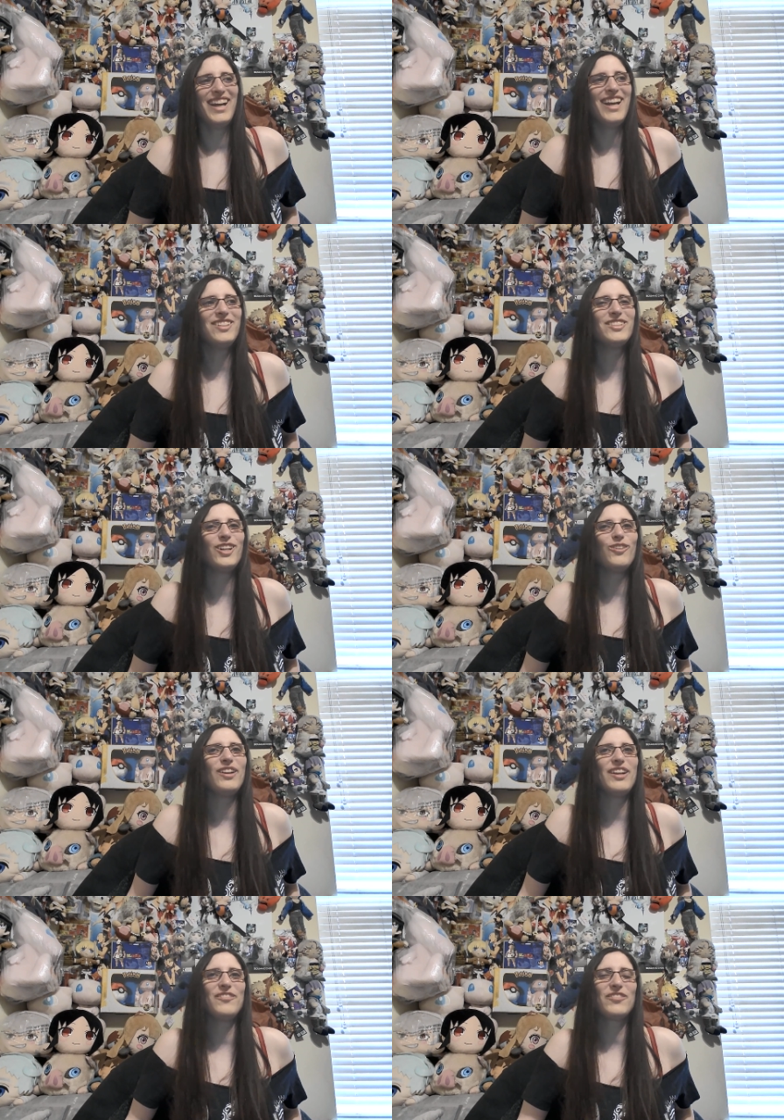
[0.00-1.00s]
I
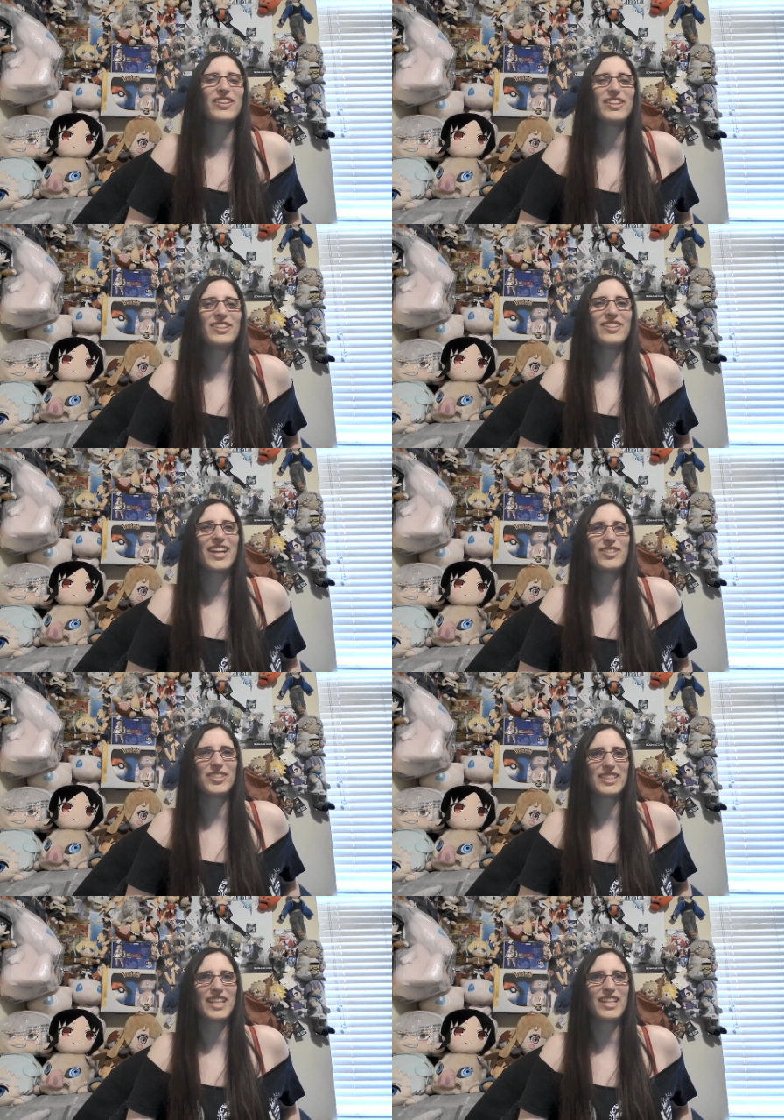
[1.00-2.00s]
don't know if you guys
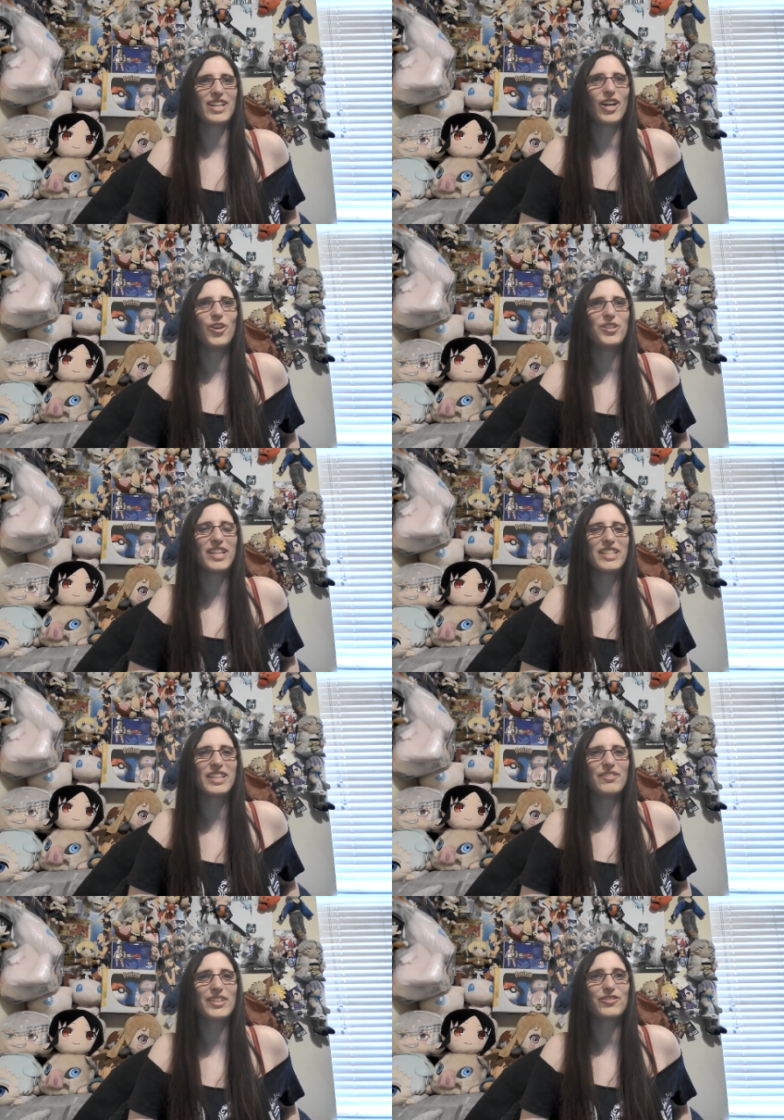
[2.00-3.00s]
would say Code is
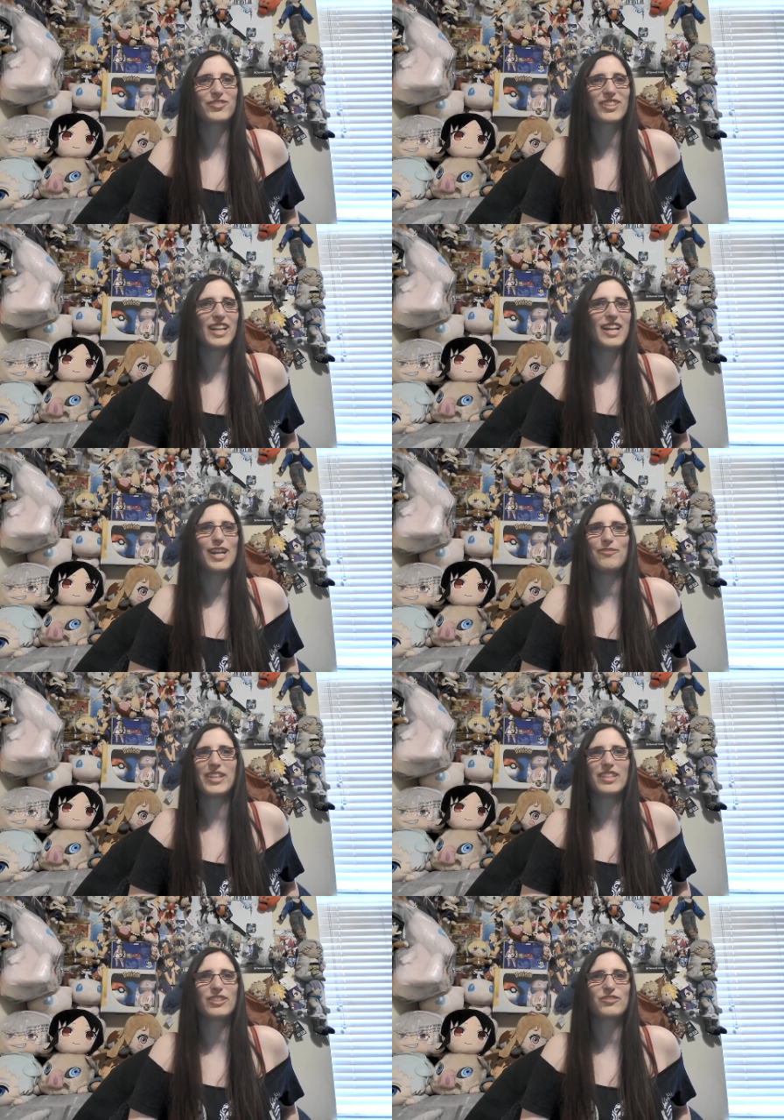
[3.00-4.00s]
giving um,
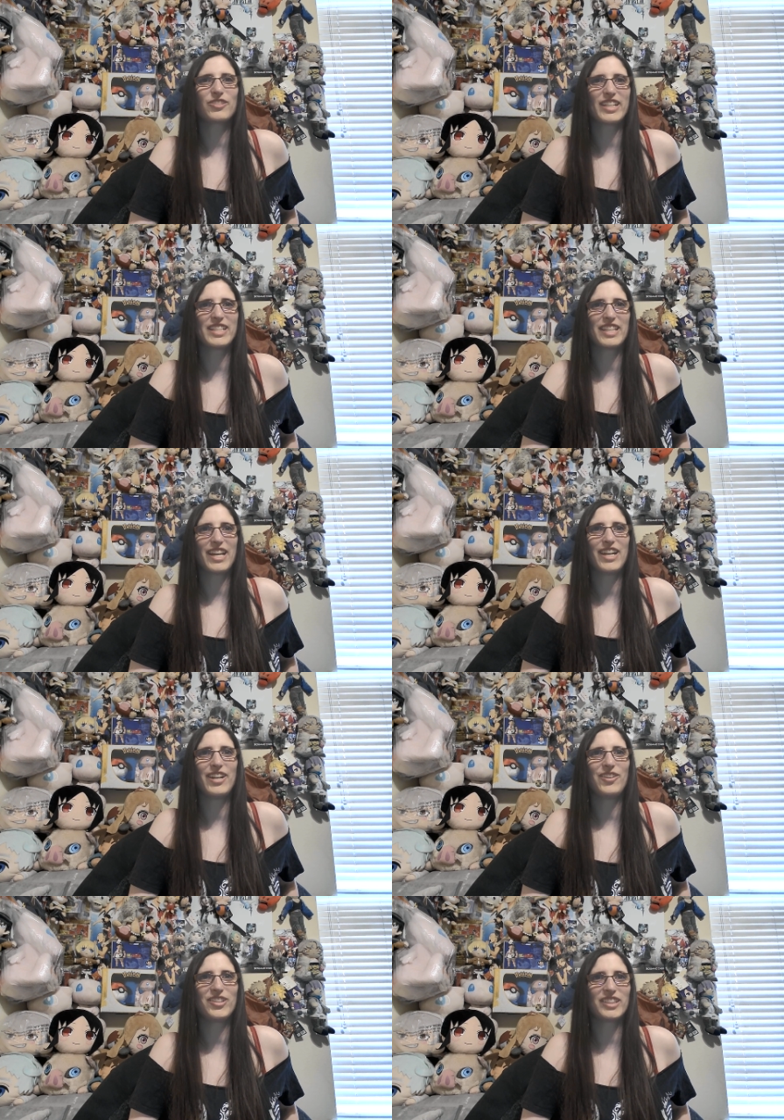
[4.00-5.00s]
either
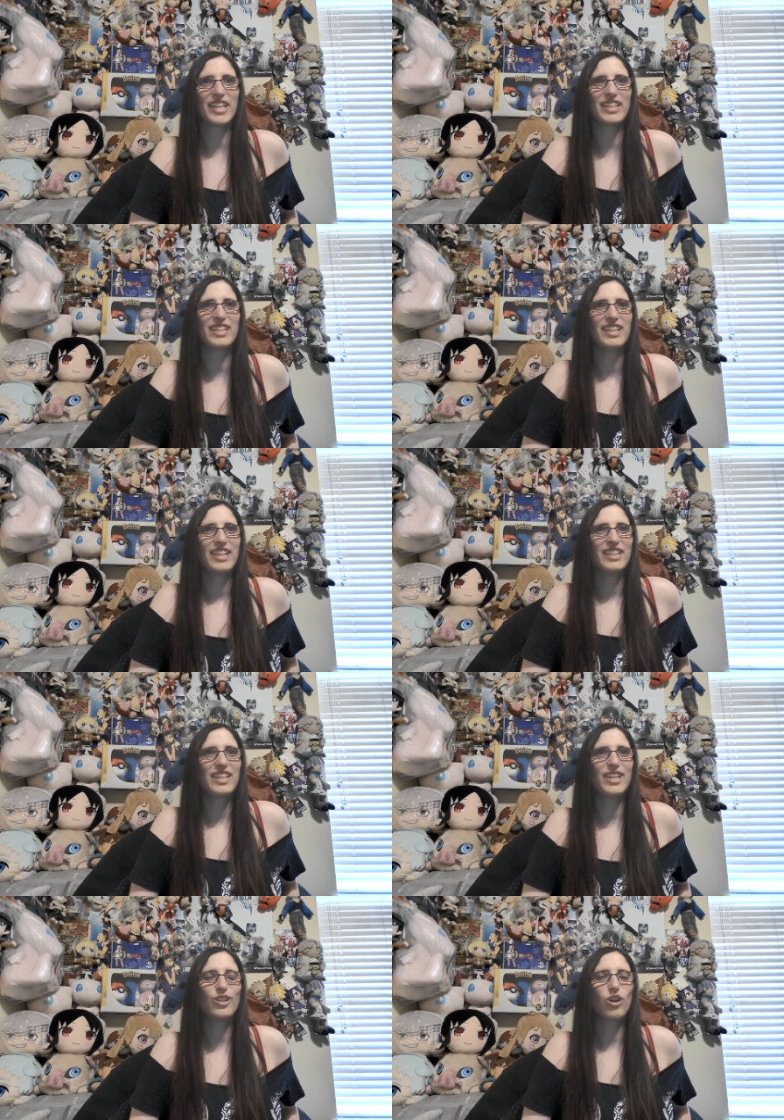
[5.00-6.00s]
Frieza or like
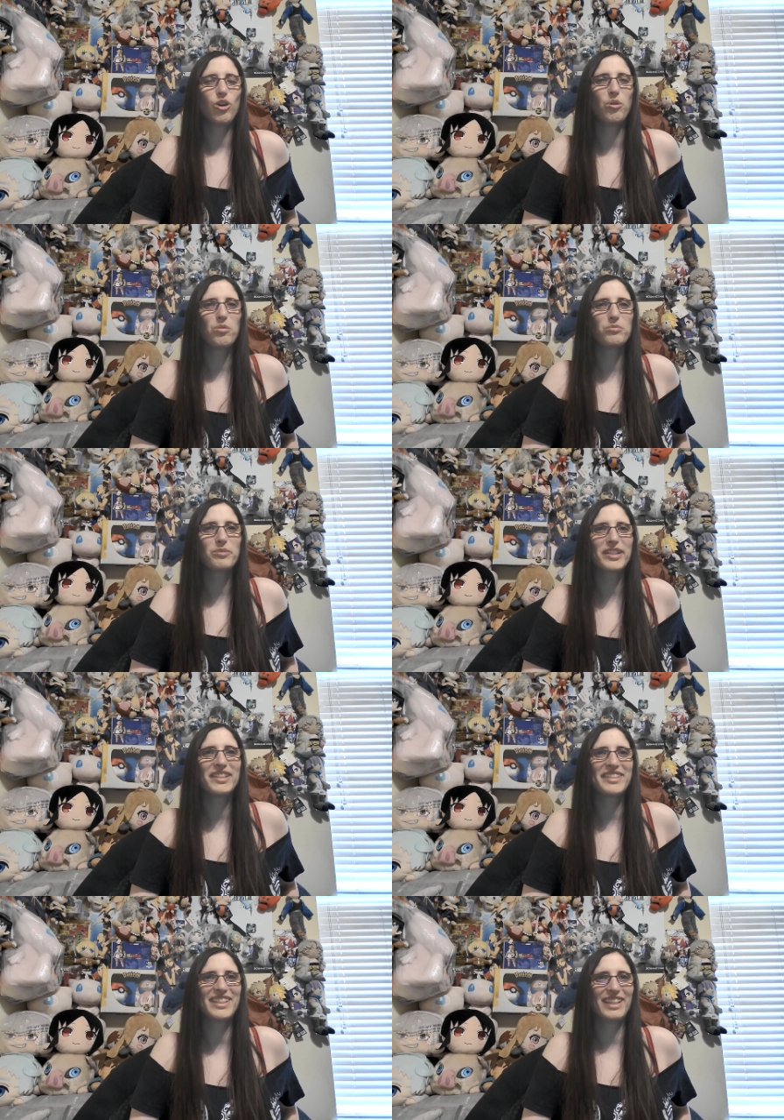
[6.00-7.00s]
King Cold
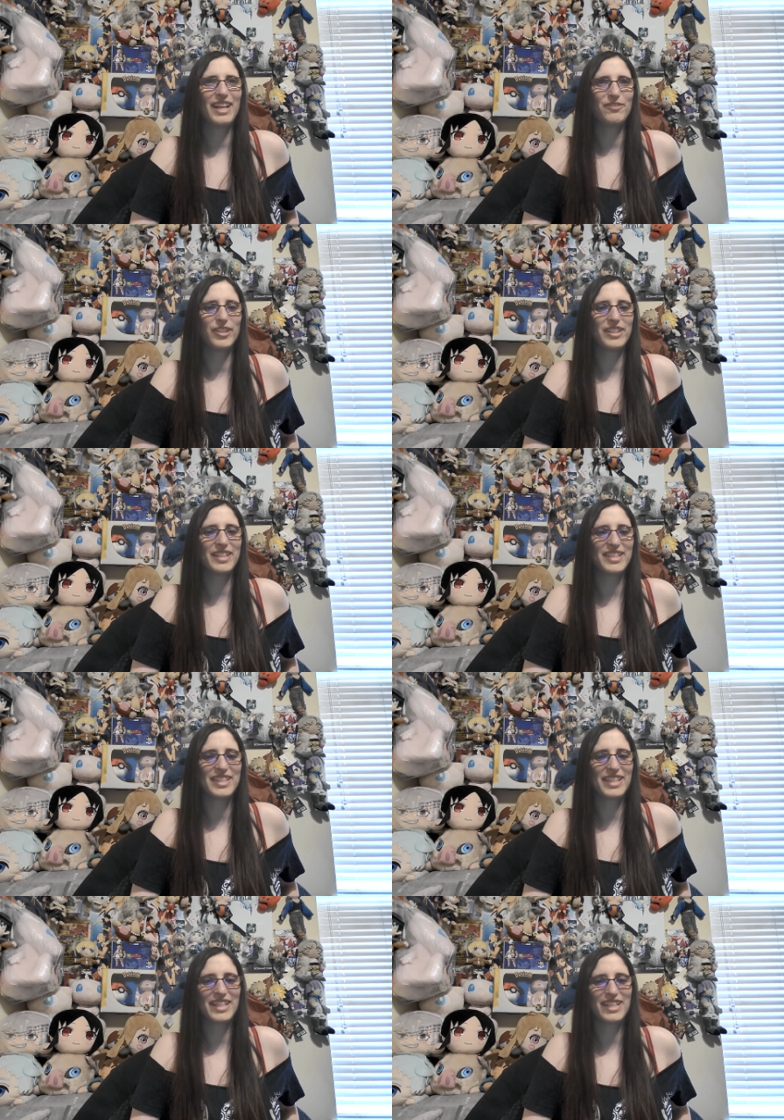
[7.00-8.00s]
real uh, realness
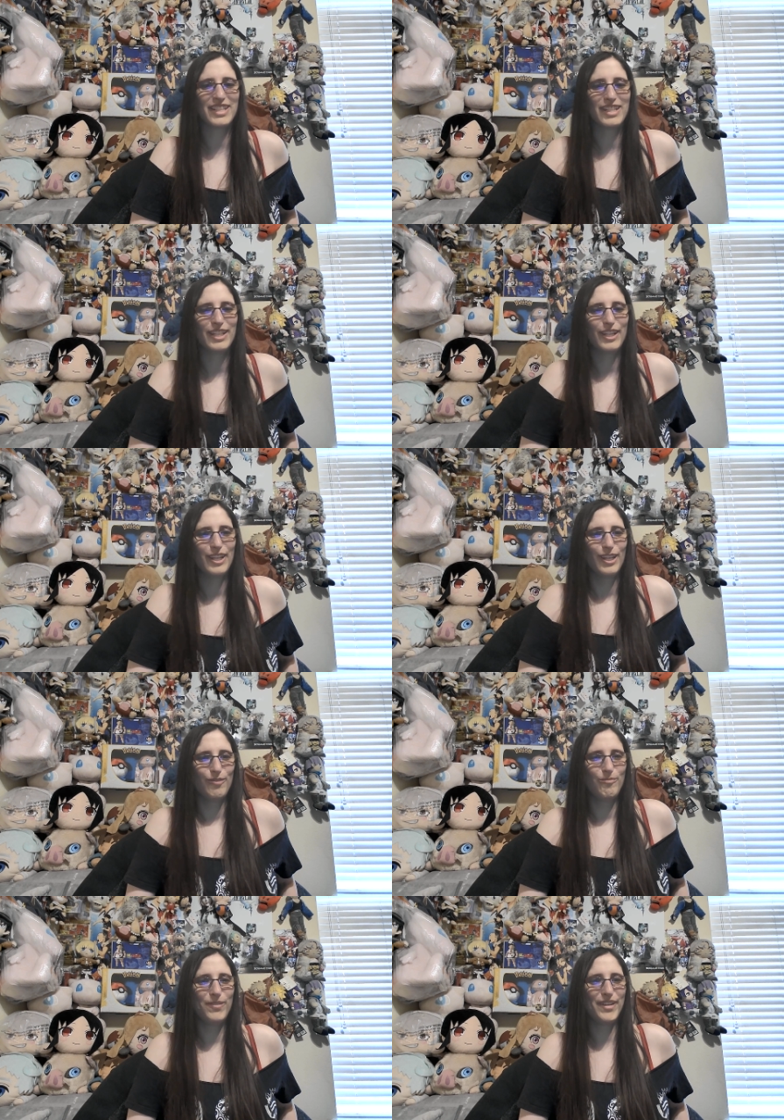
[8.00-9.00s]
here,
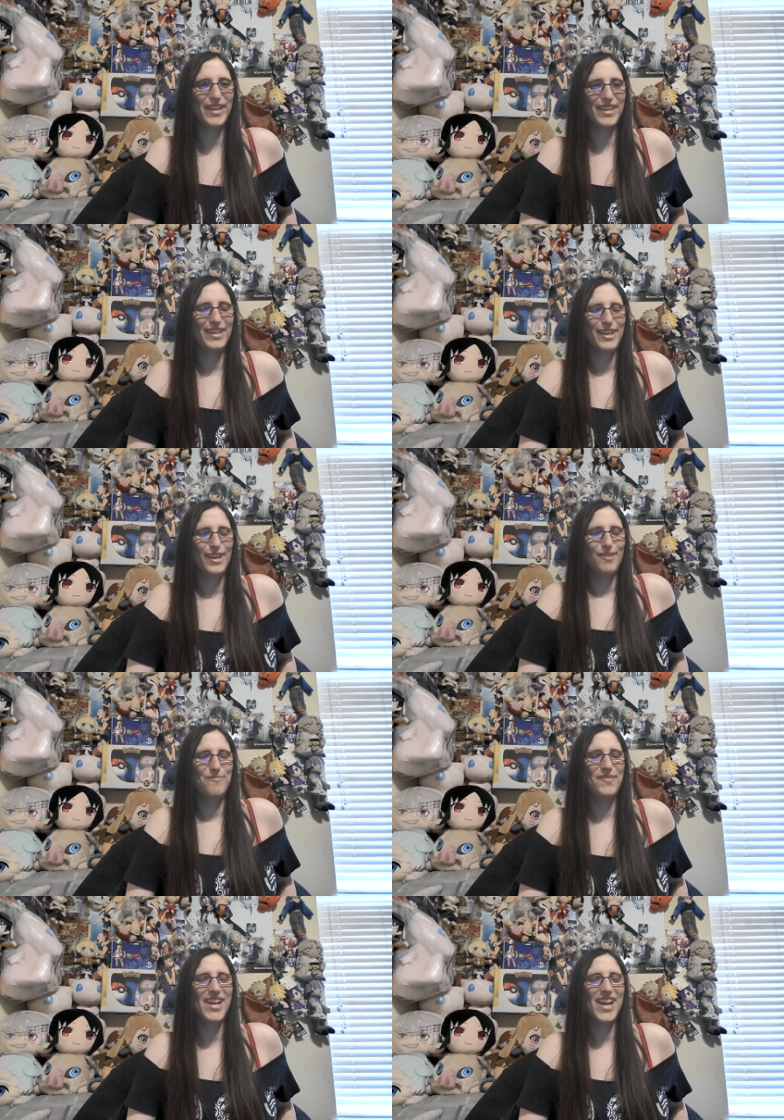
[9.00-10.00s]
but
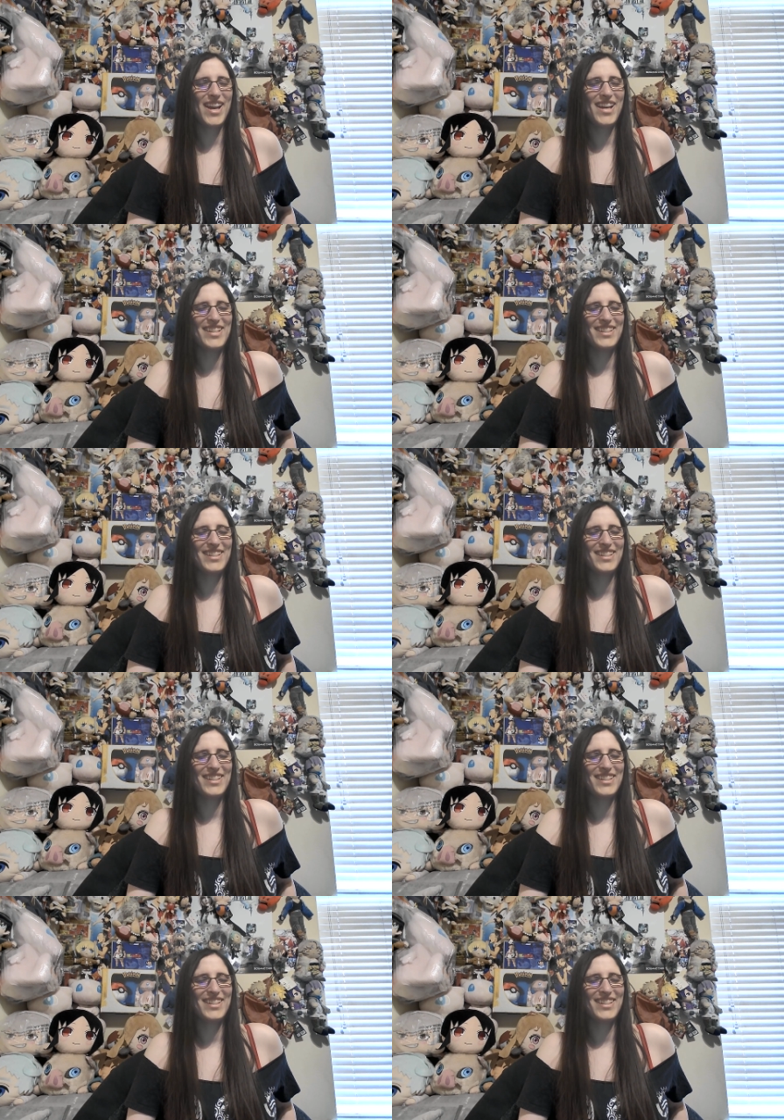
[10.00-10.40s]
man,